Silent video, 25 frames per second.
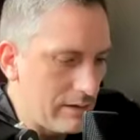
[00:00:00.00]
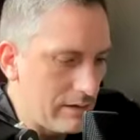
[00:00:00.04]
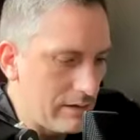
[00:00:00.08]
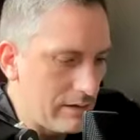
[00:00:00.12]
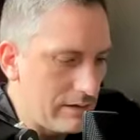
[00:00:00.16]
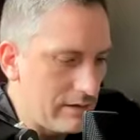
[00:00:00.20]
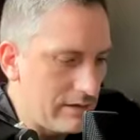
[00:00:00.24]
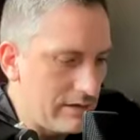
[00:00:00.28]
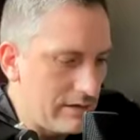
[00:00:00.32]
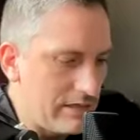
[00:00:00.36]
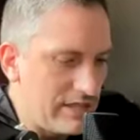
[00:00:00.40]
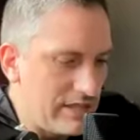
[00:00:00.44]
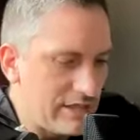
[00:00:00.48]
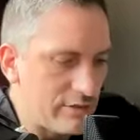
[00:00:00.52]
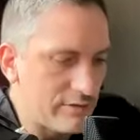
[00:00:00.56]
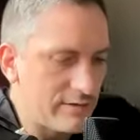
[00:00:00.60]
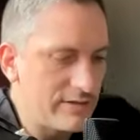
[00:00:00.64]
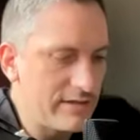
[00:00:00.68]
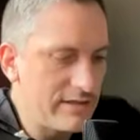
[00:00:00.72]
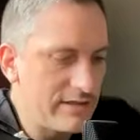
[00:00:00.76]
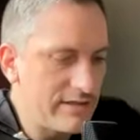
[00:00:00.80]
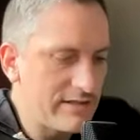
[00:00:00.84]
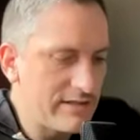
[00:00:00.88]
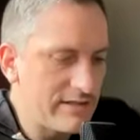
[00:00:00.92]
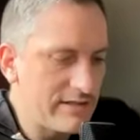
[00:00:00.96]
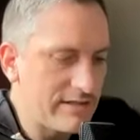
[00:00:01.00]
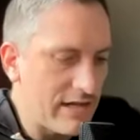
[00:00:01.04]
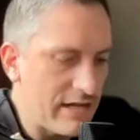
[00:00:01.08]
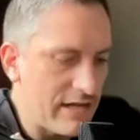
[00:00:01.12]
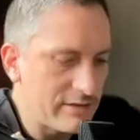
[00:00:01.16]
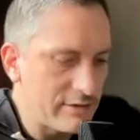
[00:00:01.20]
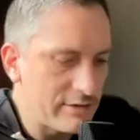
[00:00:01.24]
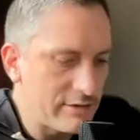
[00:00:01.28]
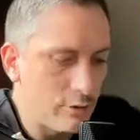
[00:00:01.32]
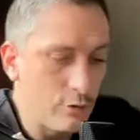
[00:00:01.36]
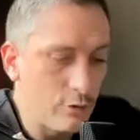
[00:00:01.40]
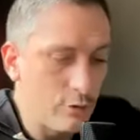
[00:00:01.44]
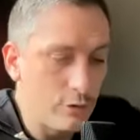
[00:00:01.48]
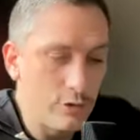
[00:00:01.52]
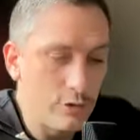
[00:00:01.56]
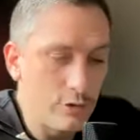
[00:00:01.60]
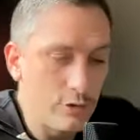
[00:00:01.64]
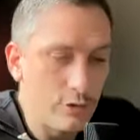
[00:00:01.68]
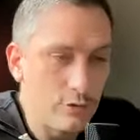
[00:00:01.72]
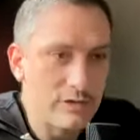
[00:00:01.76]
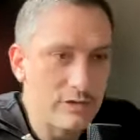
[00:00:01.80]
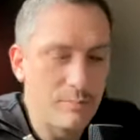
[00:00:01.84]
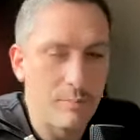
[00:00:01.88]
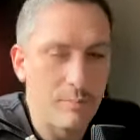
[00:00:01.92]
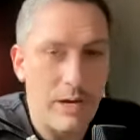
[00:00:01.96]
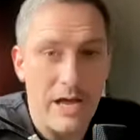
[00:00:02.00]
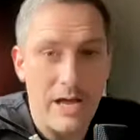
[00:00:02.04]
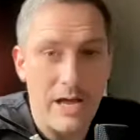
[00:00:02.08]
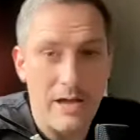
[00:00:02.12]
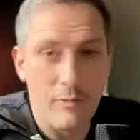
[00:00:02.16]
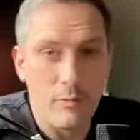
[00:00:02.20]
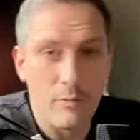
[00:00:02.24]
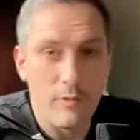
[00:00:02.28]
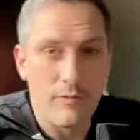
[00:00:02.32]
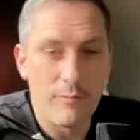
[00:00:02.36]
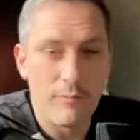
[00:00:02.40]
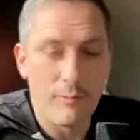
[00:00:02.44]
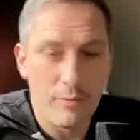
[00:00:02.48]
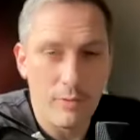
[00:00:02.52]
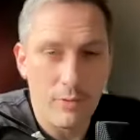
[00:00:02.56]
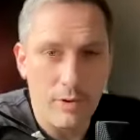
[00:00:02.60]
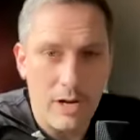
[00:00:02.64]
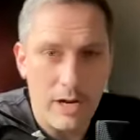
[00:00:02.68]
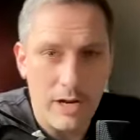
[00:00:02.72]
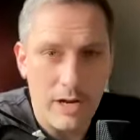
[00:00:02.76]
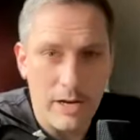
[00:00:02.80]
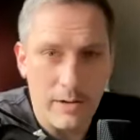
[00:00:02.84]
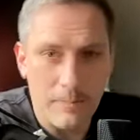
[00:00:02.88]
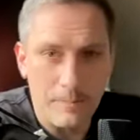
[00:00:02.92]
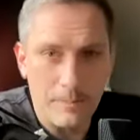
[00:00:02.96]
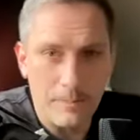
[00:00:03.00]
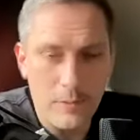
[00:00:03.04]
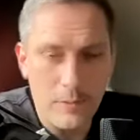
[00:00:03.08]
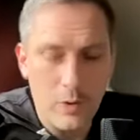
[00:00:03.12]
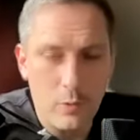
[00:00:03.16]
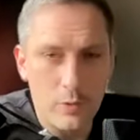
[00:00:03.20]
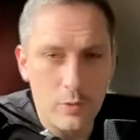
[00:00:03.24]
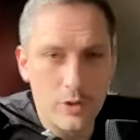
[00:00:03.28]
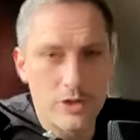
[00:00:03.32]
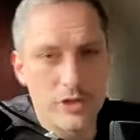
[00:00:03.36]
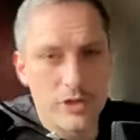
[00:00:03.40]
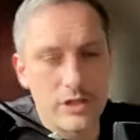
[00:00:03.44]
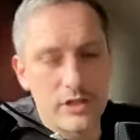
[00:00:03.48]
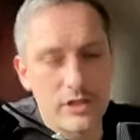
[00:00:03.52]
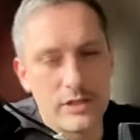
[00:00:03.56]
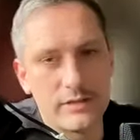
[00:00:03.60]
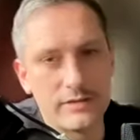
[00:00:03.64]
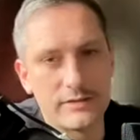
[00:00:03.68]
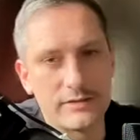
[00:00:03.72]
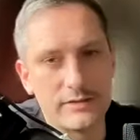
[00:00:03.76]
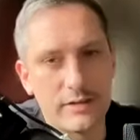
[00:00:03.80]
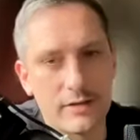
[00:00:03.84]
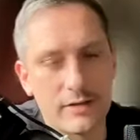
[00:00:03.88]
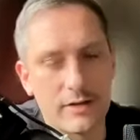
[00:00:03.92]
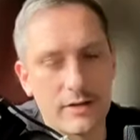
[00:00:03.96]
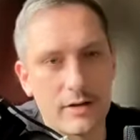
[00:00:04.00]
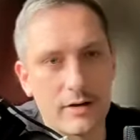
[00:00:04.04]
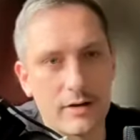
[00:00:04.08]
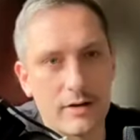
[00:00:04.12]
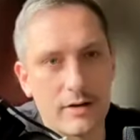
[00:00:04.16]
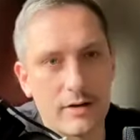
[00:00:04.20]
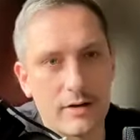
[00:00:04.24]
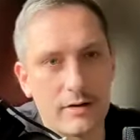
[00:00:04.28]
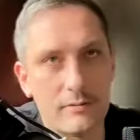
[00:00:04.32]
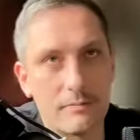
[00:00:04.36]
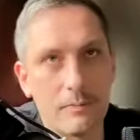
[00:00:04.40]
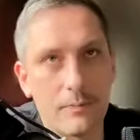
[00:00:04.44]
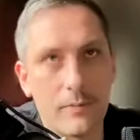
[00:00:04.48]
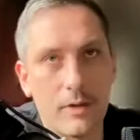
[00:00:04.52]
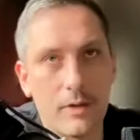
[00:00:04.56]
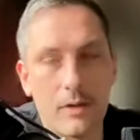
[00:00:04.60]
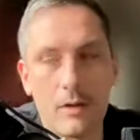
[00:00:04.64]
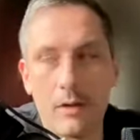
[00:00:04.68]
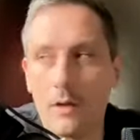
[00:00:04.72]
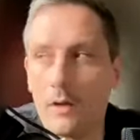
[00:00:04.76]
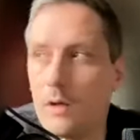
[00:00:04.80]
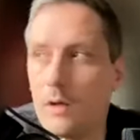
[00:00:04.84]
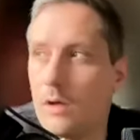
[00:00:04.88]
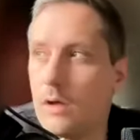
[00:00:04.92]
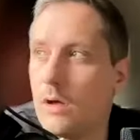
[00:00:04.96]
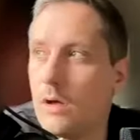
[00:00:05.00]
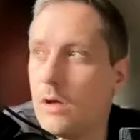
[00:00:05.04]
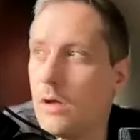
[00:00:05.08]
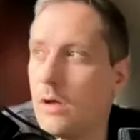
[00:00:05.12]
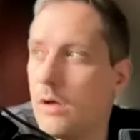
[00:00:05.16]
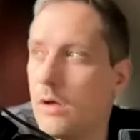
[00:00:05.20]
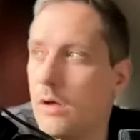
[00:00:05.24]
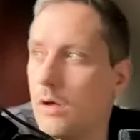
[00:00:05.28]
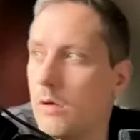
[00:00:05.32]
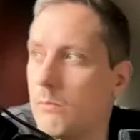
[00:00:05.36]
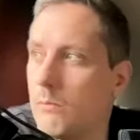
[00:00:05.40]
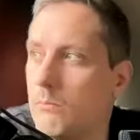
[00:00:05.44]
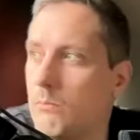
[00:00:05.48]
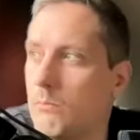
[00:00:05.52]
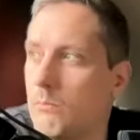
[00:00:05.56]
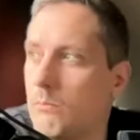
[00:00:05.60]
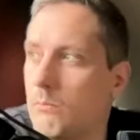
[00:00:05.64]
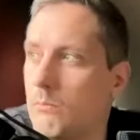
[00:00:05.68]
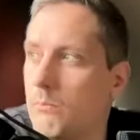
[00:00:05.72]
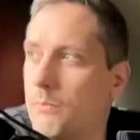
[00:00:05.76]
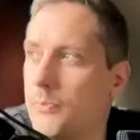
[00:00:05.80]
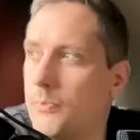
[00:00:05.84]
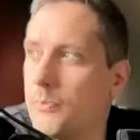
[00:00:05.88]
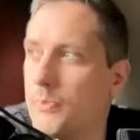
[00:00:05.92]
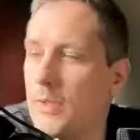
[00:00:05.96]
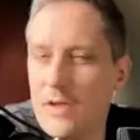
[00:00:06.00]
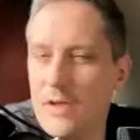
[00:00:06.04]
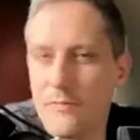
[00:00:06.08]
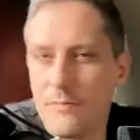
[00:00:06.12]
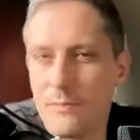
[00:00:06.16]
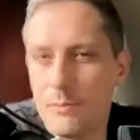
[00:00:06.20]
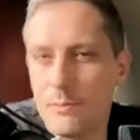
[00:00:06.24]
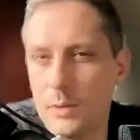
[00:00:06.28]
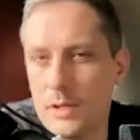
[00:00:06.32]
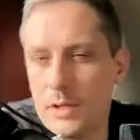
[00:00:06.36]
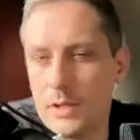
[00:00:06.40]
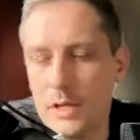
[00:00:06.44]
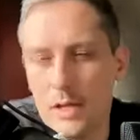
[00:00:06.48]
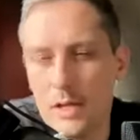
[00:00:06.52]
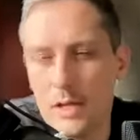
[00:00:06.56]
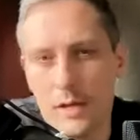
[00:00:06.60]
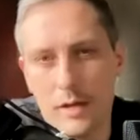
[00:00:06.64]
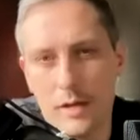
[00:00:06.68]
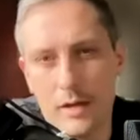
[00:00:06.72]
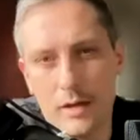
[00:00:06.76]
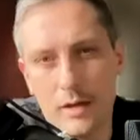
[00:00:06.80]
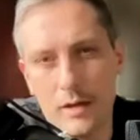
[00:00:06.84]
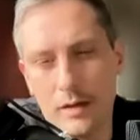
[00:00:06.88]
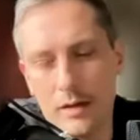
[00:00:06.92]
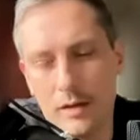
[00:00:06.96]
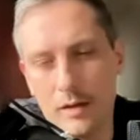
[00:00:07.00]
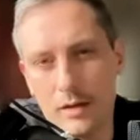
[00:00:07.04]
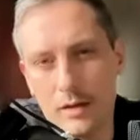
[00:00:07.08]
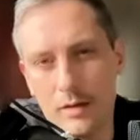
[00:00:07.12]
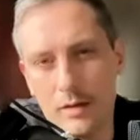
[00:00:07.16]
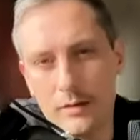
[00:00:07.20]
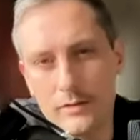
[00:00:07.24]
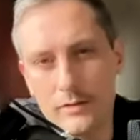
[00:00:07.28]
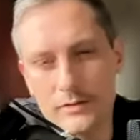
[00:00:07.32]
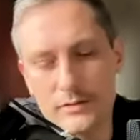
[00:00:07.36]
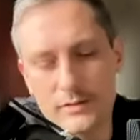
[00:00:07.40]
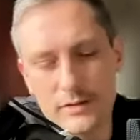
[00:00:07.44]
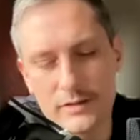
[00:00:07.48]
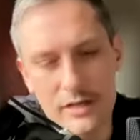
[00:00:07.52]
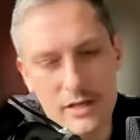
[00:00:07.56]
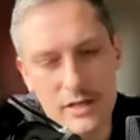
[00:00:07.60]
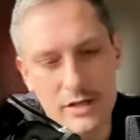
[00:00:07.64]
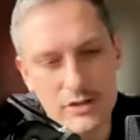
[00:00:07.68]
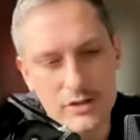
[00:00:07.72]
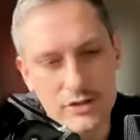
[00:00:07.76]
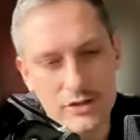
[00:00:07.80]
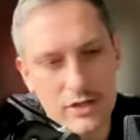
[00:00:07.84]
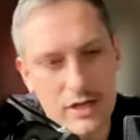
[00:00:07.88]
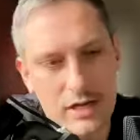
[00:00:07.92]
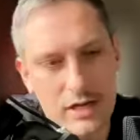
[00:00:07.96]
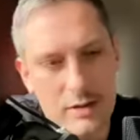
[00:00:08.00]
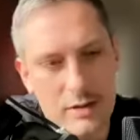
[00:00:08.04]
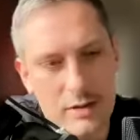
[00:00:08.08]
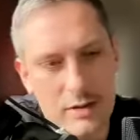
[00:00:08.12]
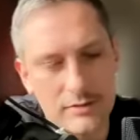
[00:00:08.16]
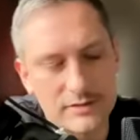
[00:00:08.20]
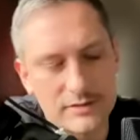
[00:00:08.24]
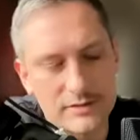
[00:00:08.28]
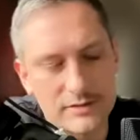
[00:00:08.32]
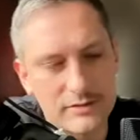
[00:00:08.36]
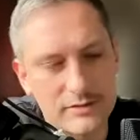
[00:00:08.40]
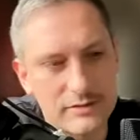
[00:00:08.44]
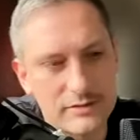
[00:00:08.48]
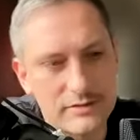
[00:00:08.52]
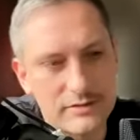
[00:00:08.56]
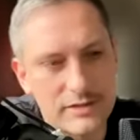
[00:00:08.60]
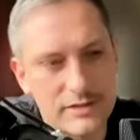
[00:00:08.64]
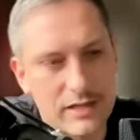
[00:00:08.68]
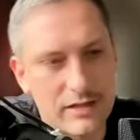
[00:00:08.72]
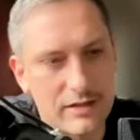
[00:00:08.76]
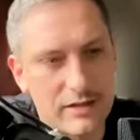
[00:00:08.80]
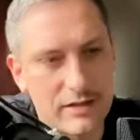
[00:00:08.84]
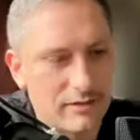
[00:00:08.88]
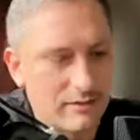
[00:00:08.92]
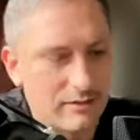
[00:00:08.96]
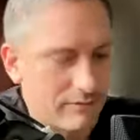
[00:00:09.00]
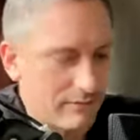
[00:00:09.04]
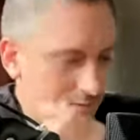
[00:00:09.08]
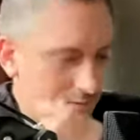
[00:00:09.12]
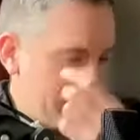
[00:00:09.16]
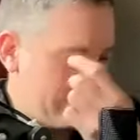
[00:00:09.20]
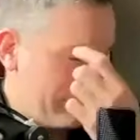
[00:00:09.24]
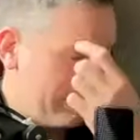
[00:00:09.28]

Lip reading: D2C sites who use Buy with Prime, which is their FBA/Amazon selling